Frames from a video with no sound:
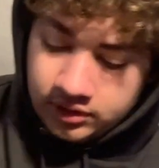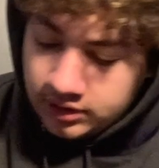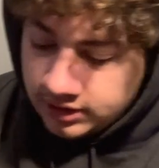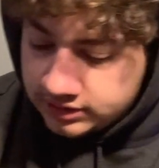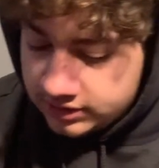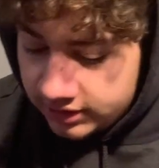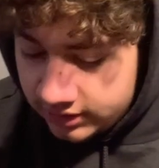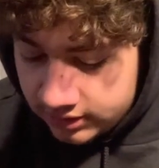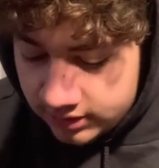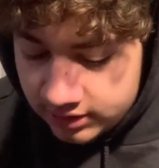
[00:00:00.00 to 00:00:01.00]
It's like,
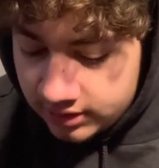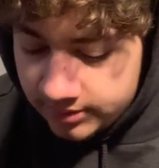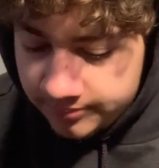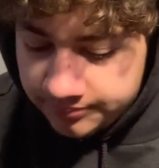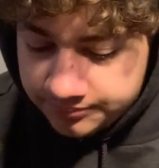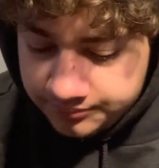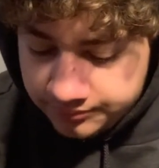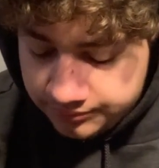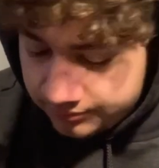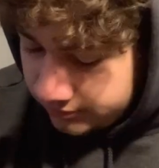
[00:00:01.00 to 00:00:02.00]

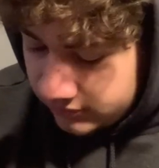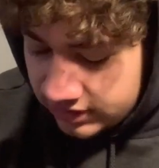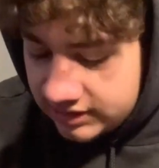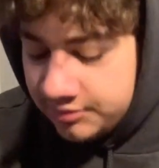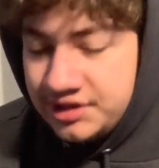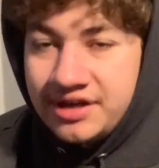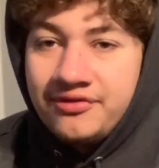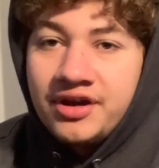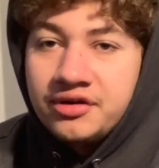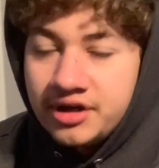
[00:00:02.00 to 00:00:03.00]
it's almost like a
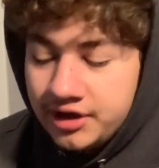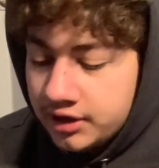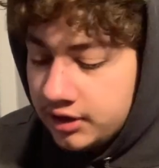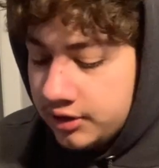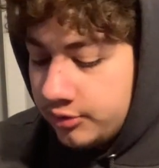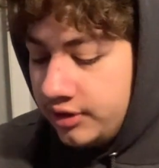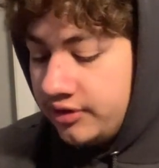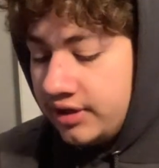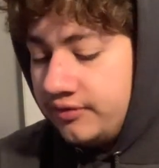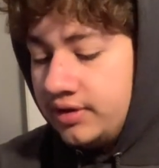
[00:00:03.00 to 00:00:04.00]
fire tiger color when you
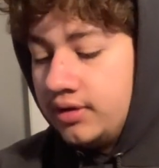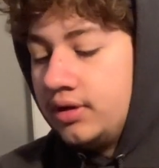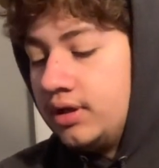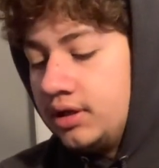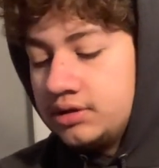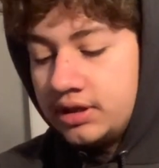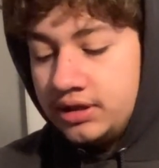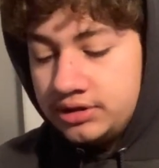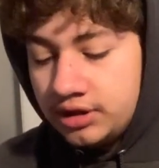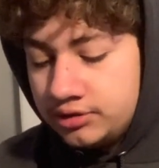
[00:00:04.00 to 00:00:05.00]
think of it. It's like a
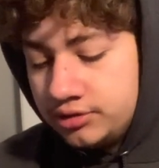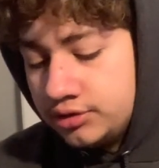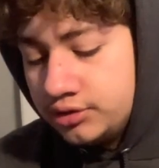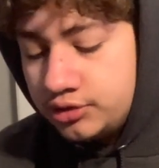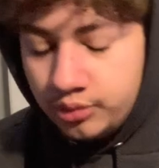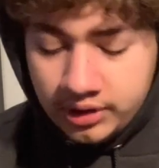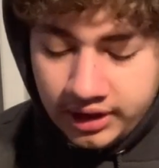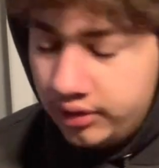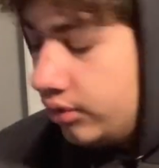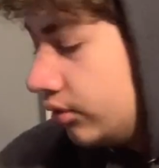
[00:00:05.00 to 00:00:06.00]
chartreuse,
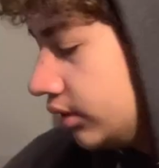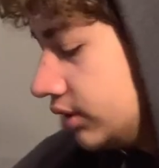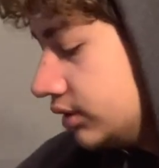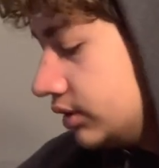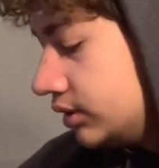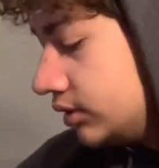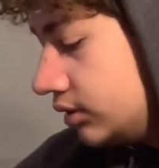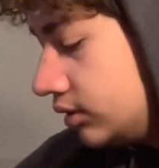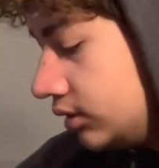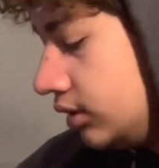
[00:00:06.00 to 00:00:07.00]
white, orange,
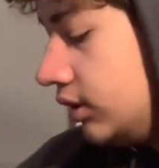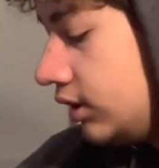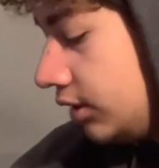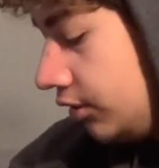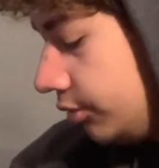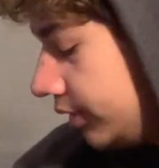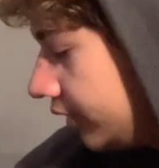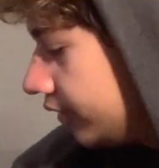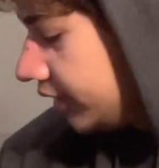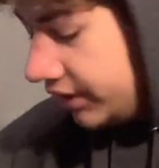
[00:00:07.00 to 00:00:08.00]
a little bit of
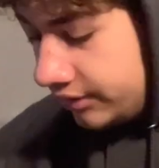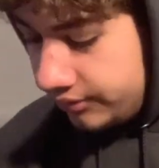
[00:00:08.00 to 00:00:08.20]
green.